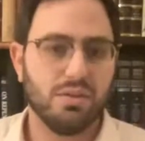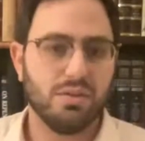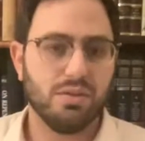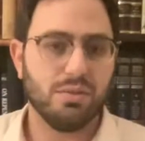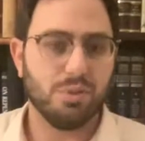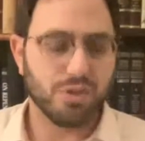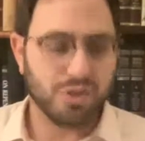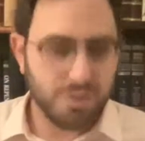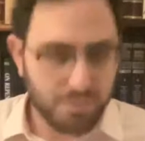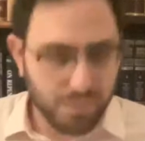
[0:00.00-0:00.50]

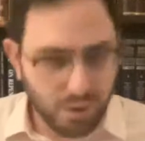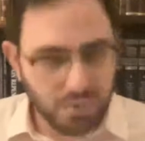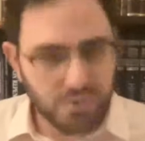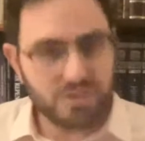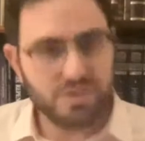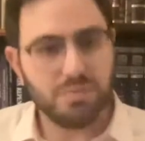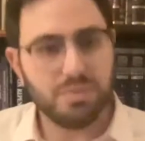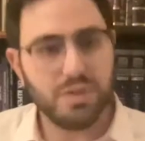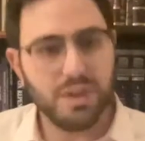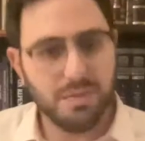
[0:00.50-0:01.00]
We're
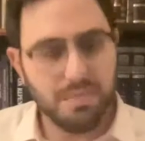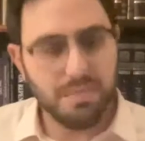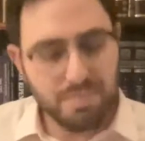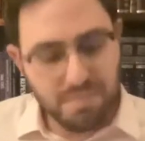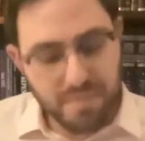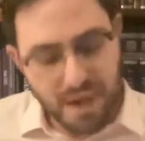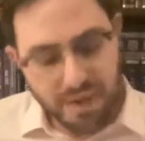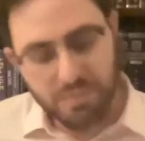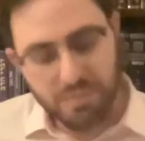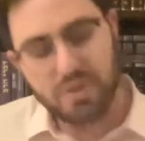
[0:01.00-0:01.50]
supposed to be
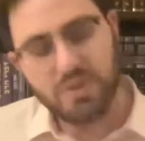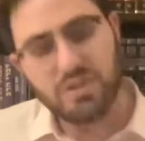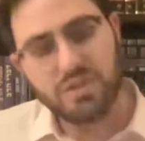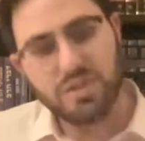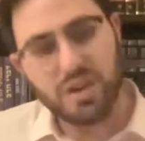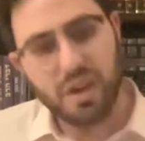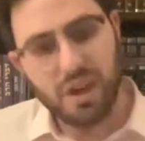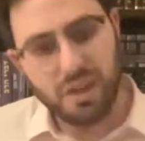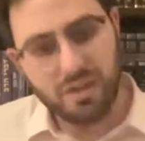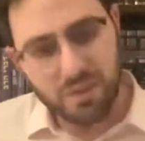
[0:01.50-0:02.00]

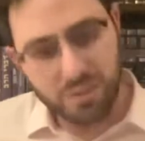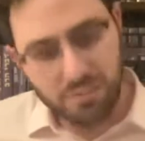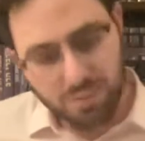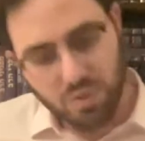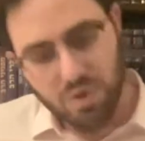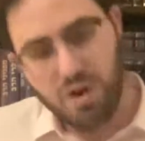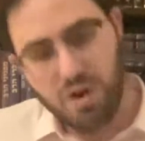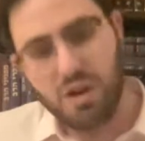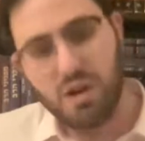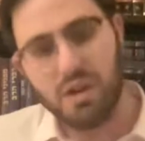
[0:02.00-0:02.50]
members of a
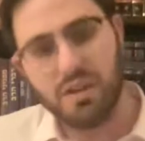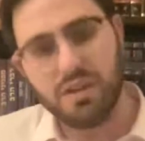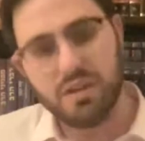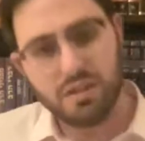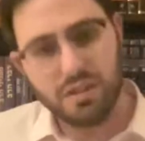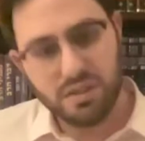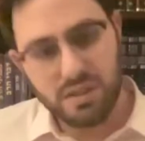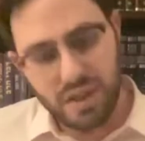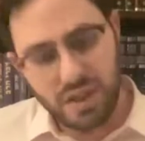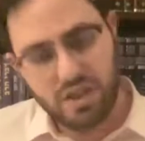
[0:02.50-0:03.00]

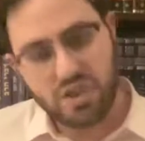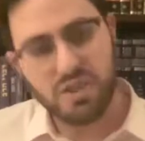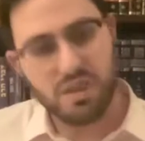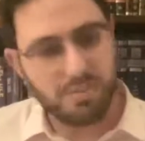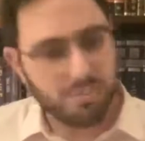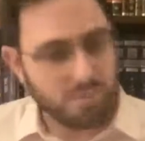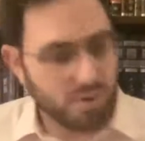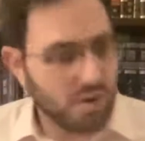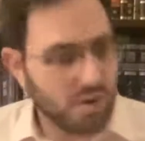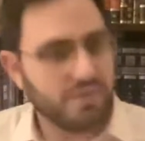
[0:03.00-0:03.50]
broad nation,
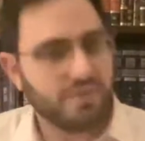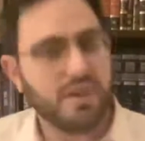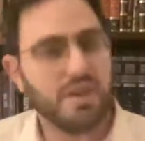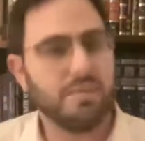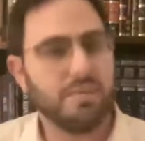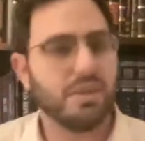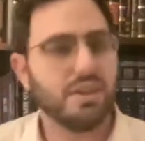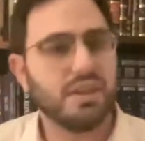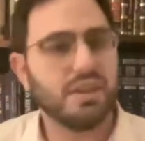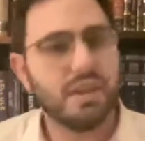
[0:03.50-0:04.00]
a broad
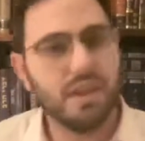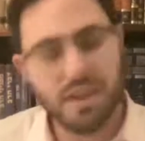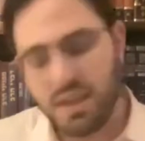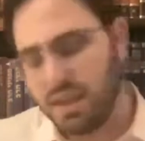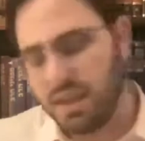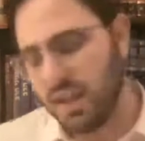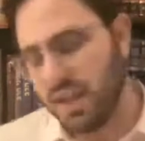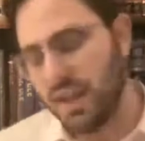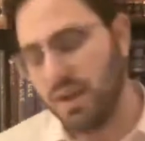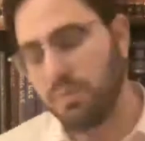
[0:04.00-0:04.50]
family.
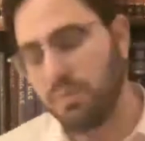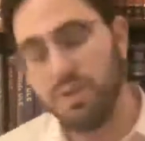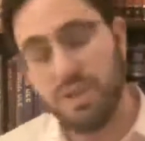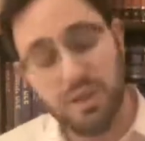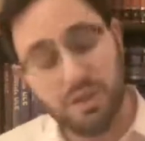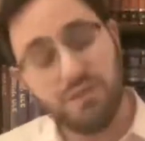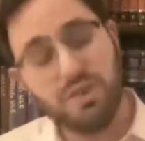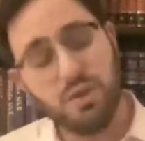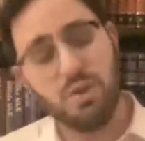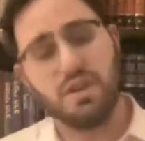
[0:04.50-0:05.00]
Um, we need
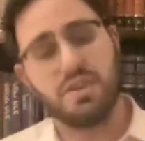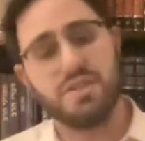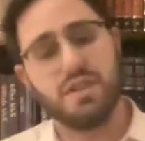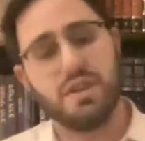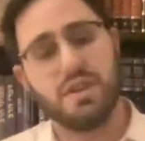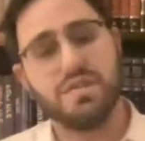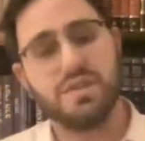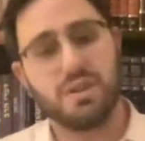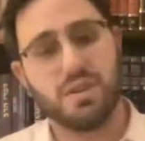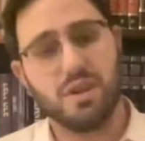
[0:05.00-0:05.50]
to view ourselves